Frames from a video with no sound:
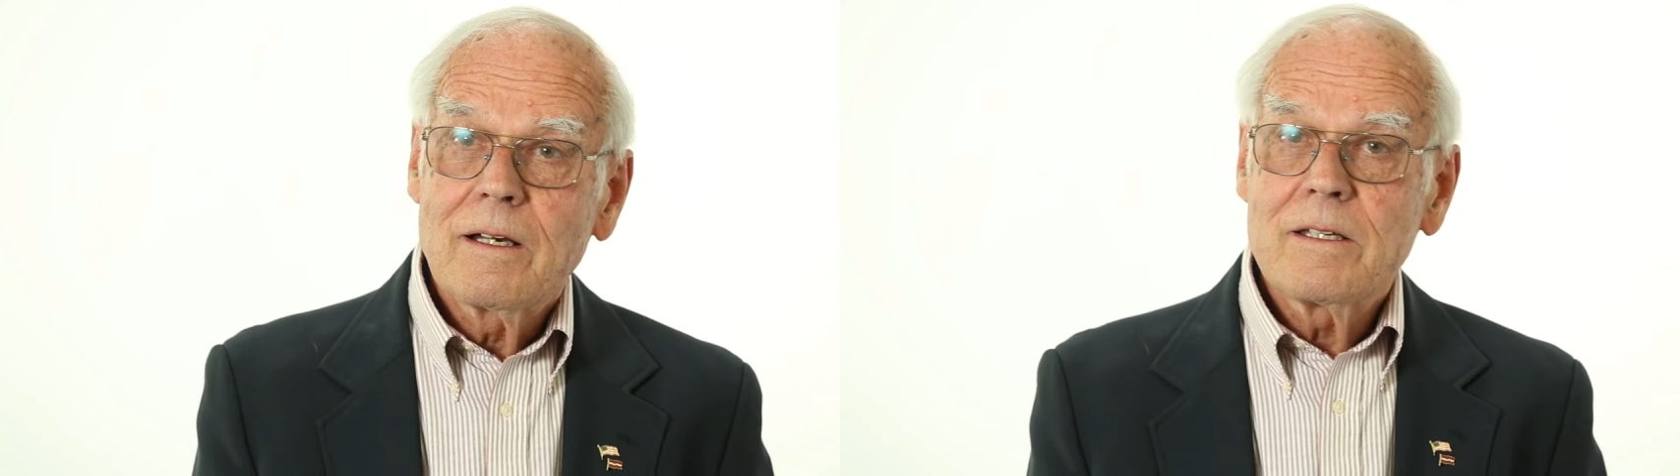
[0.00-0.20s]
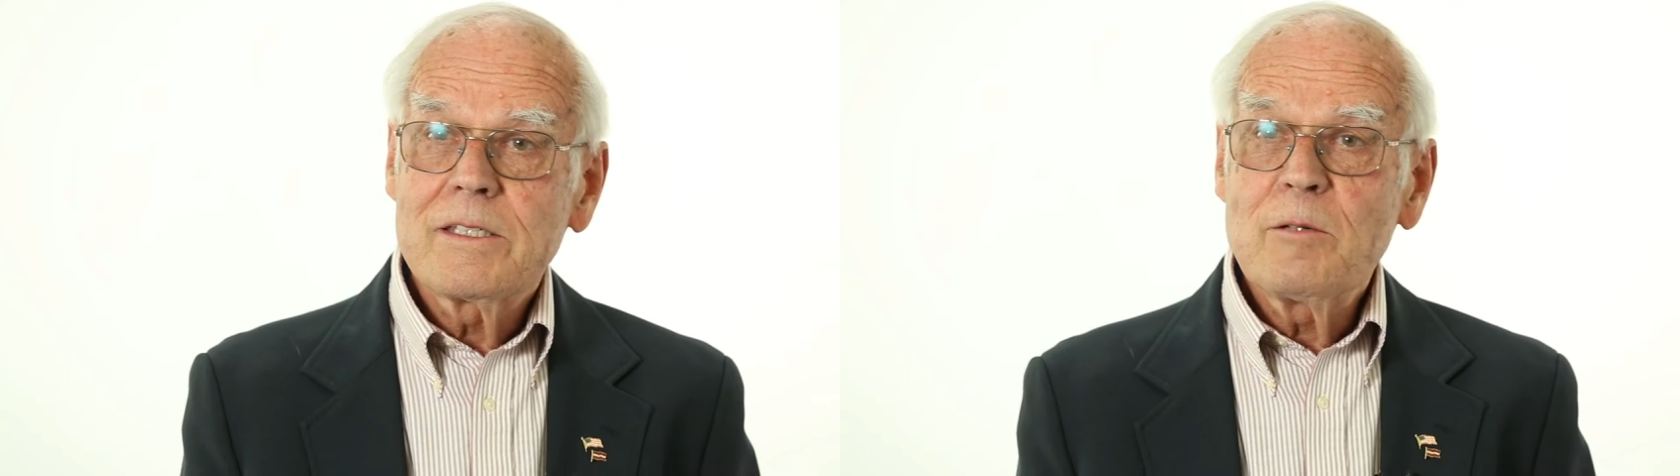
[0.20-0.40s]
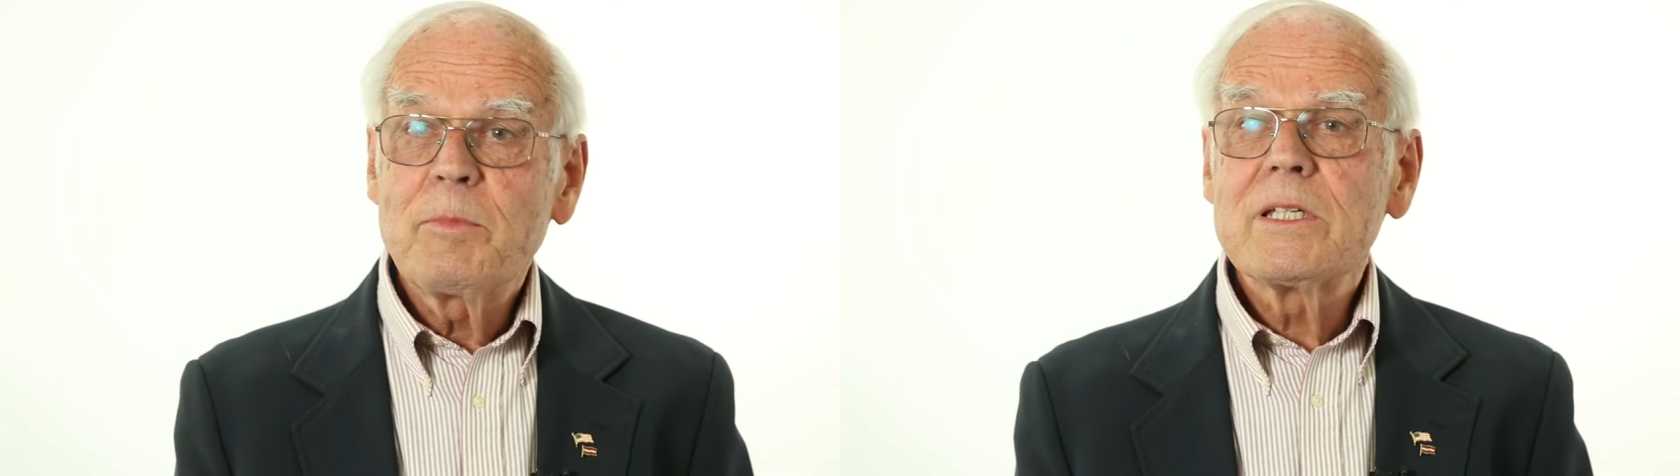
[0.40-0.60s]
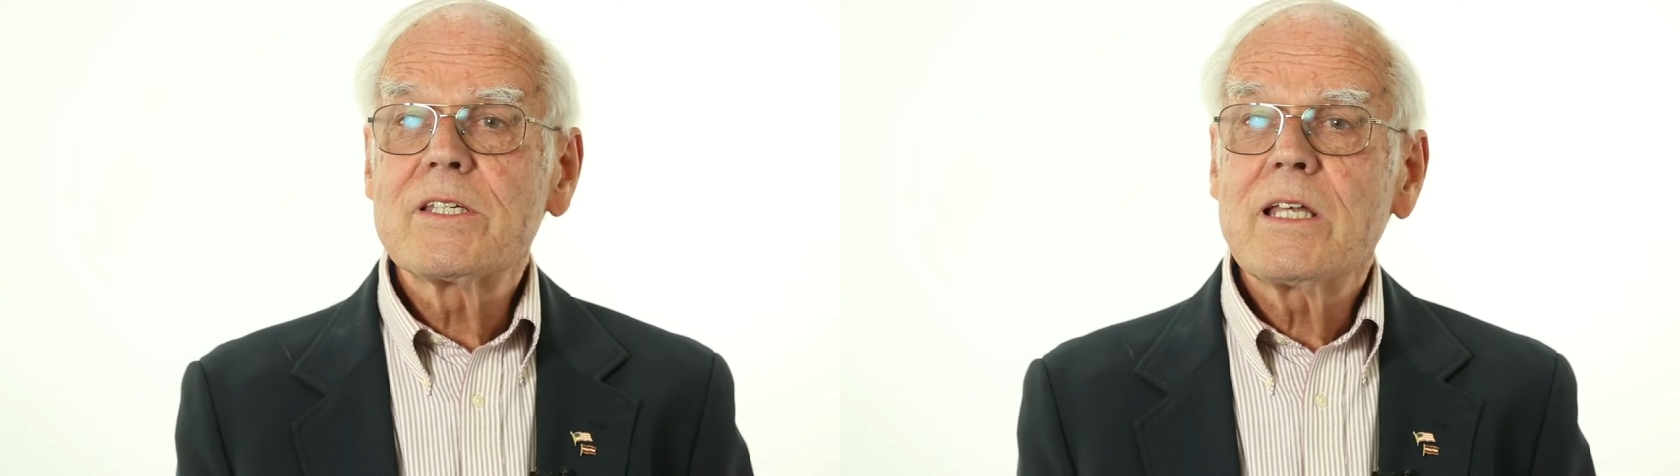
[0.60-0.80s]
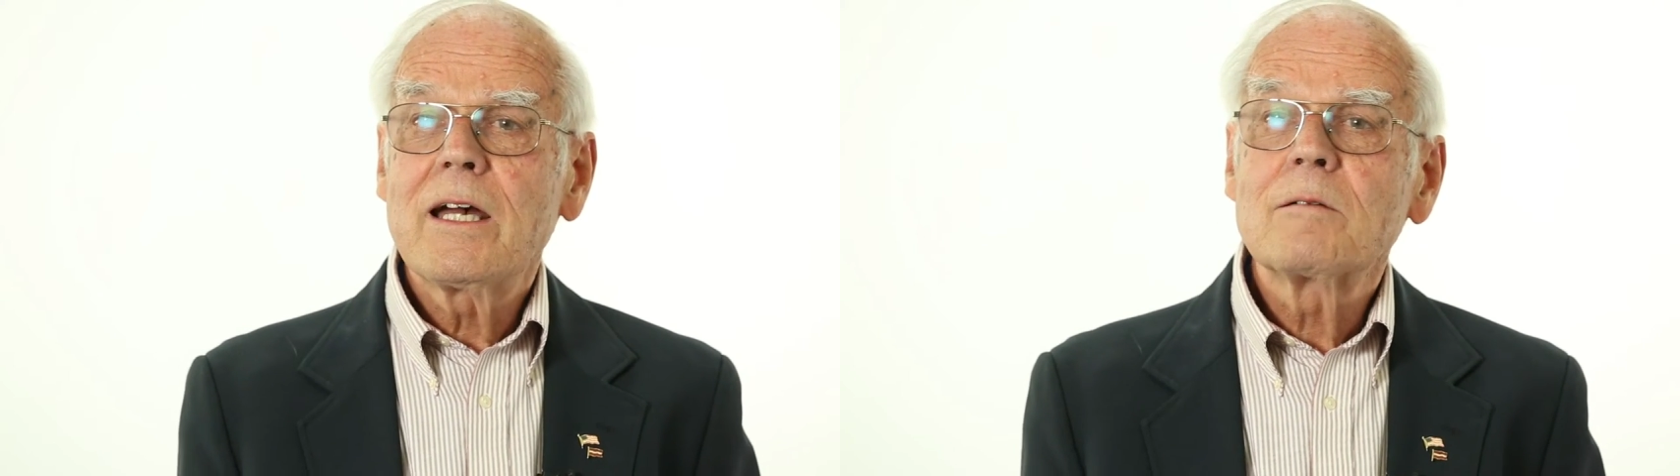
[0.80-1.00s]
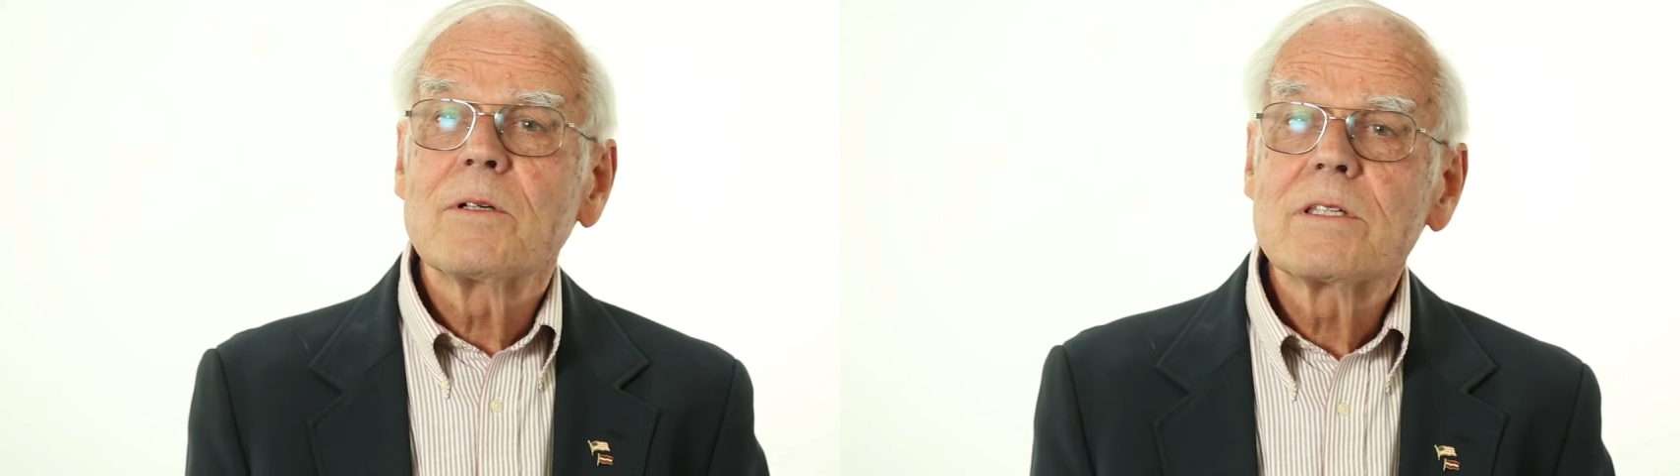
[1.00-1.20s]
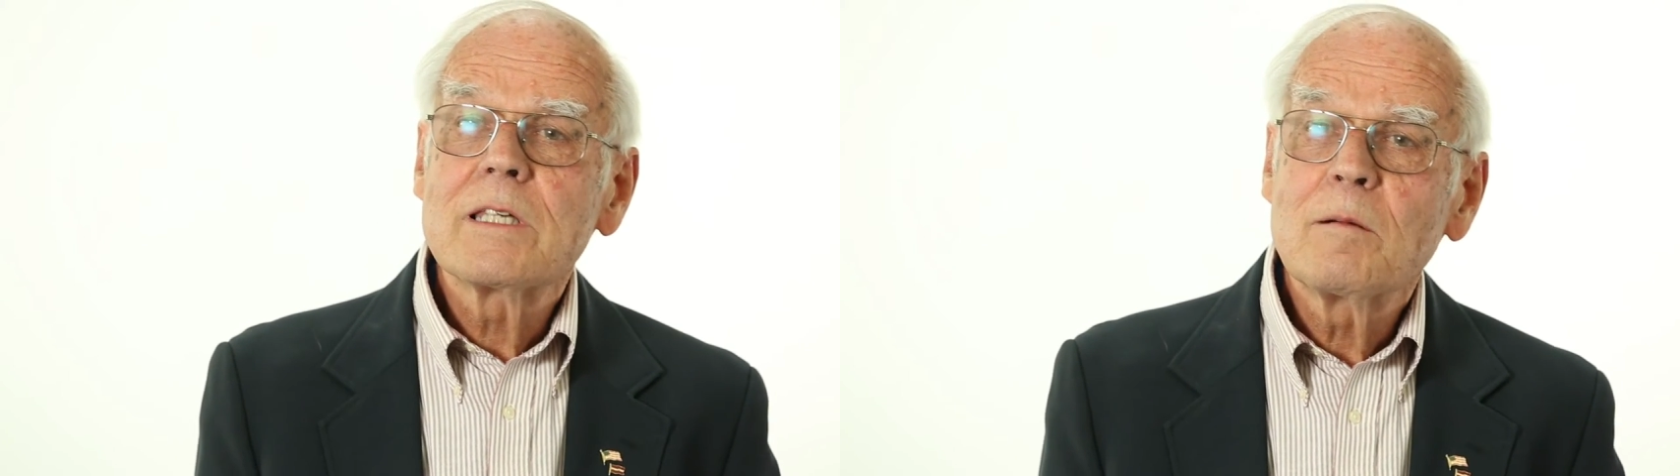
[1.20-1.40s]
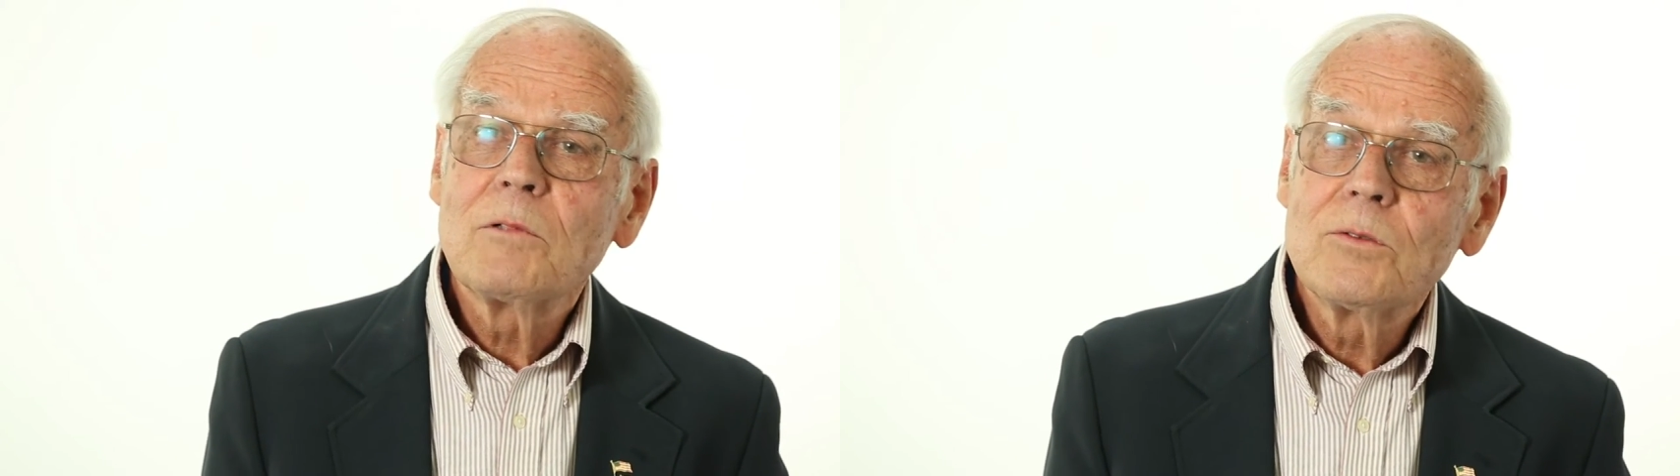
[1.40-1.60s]
I simply start with
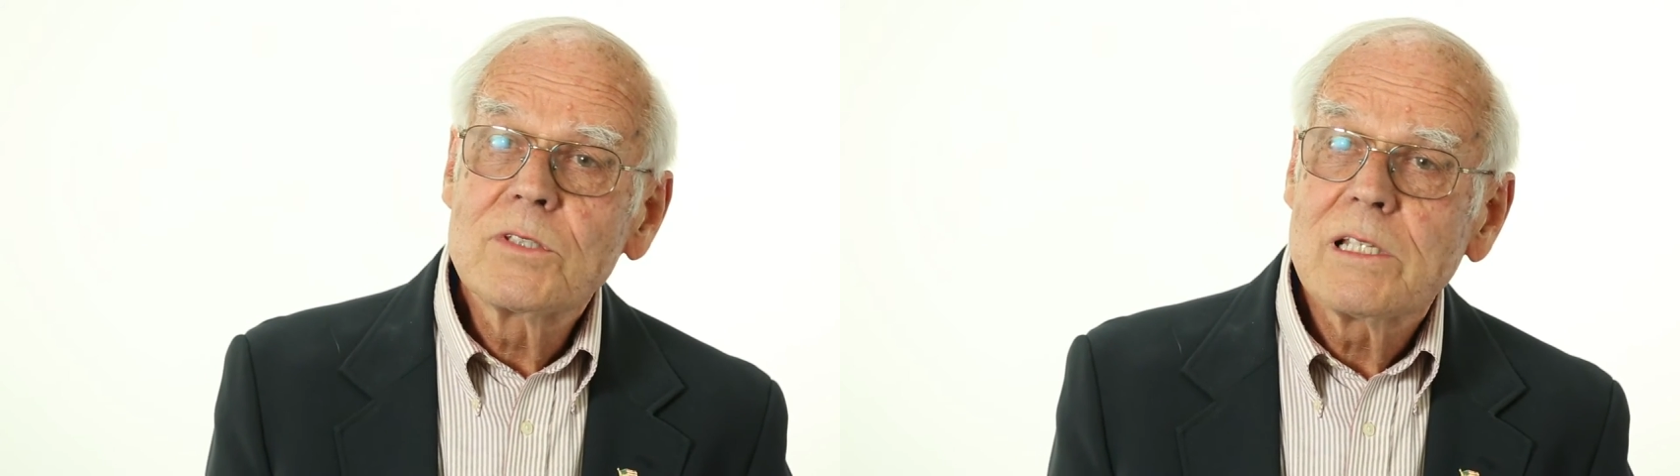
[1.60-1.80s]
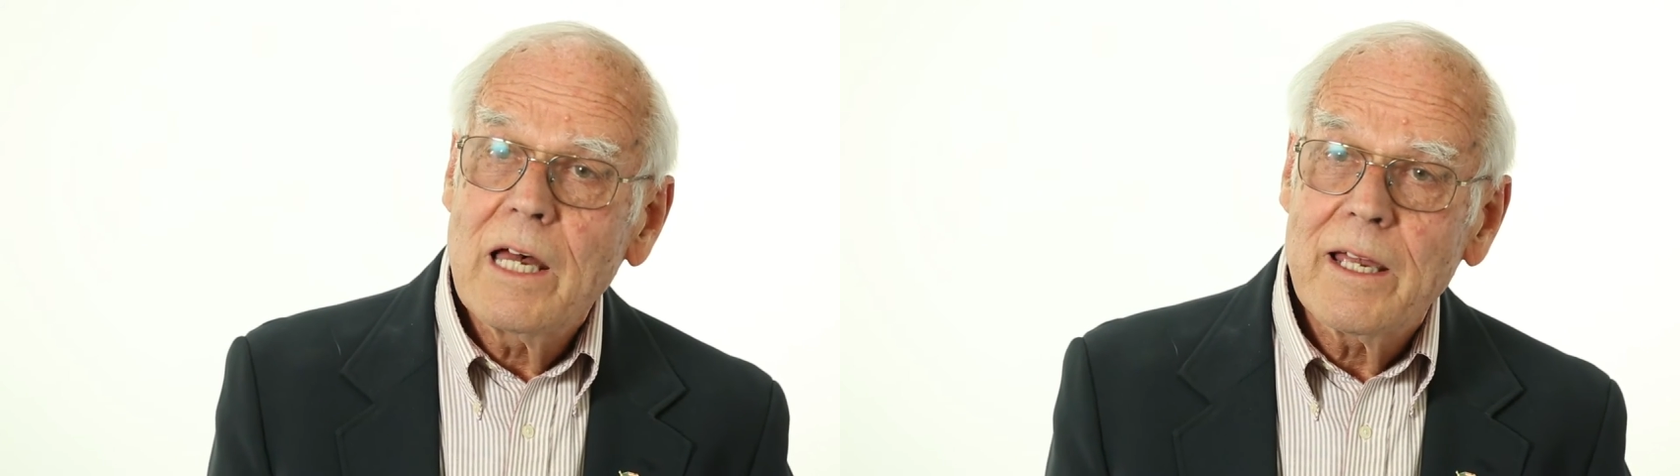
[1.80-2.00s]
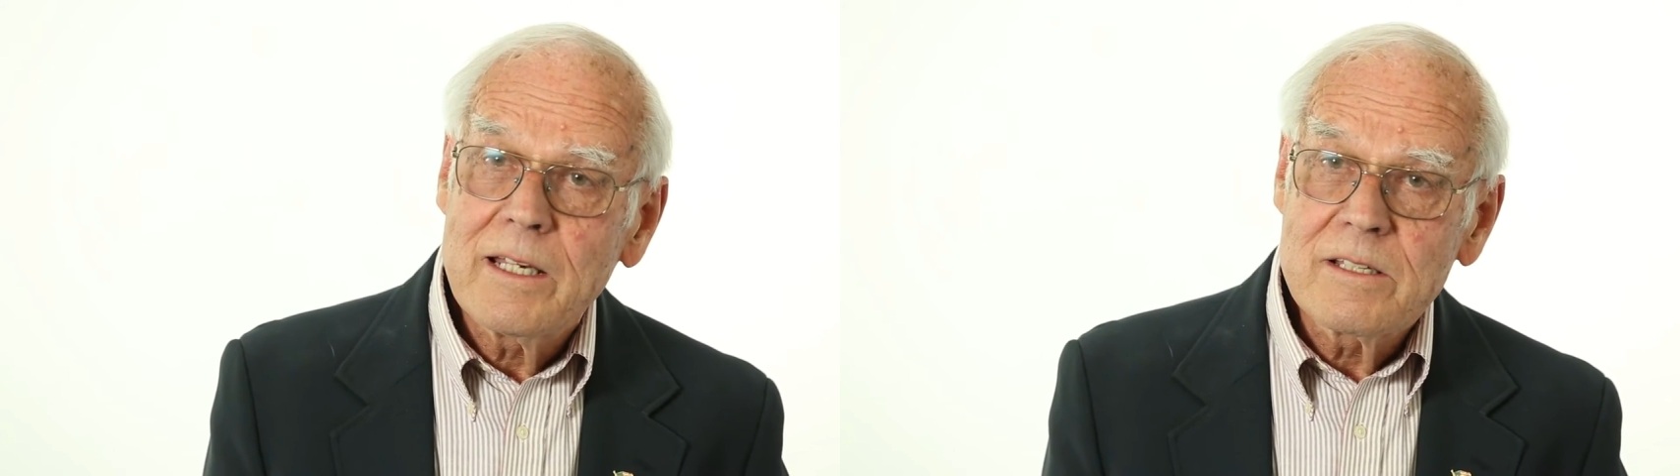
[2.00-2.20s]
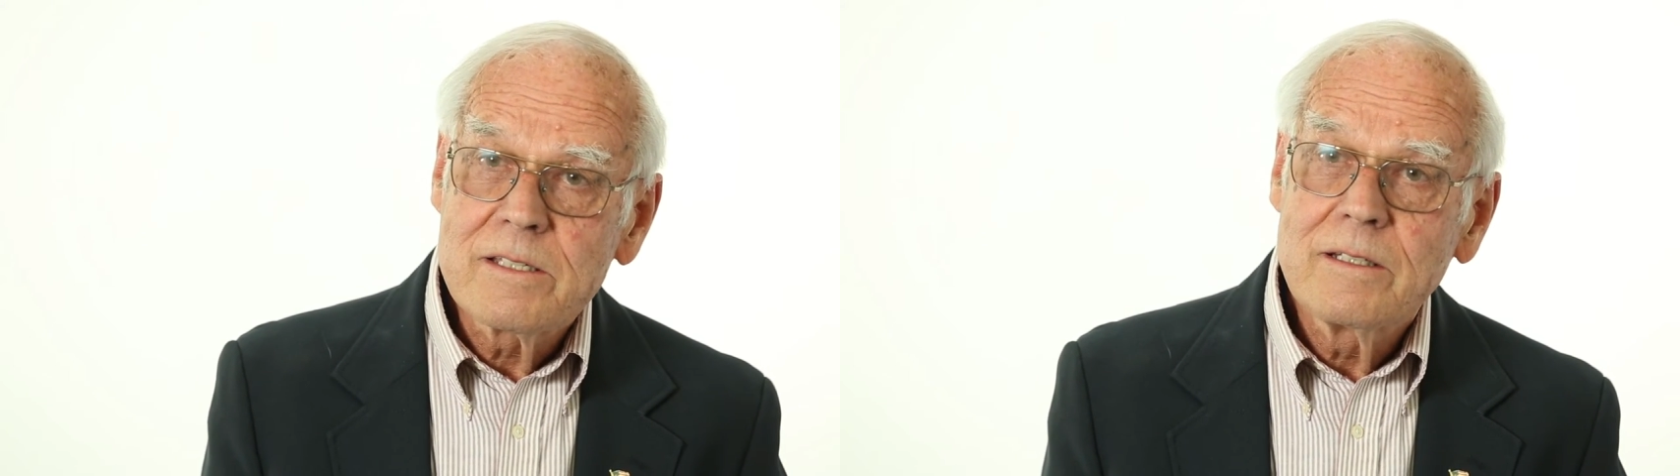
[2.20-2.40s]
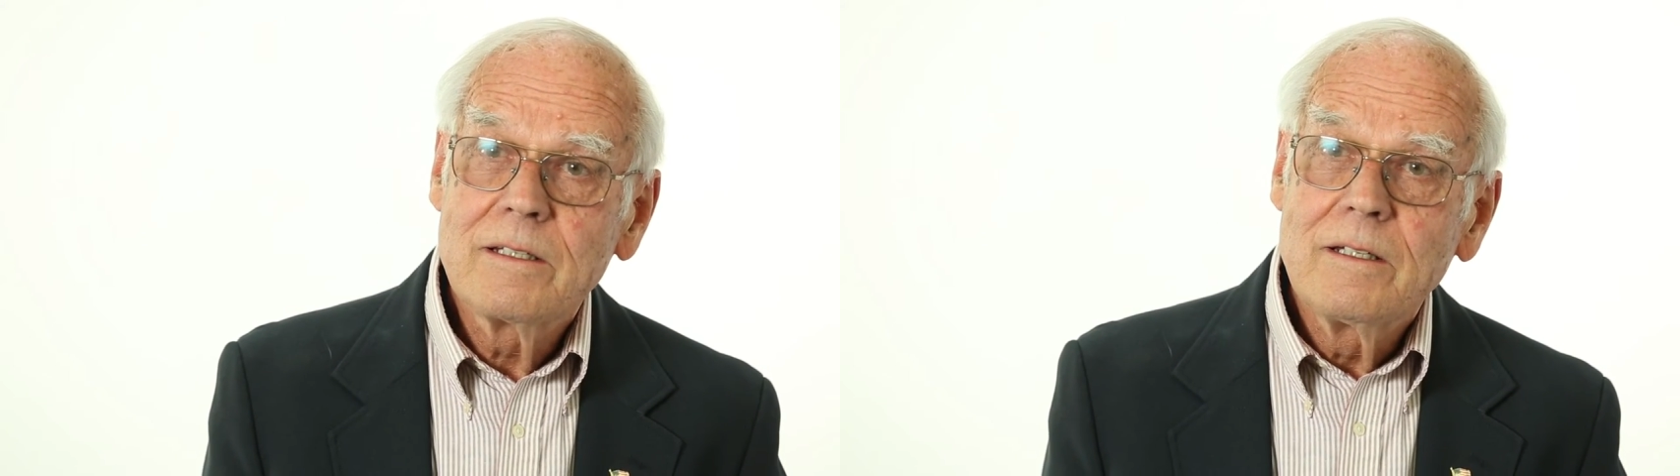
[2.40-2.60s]
some loose lines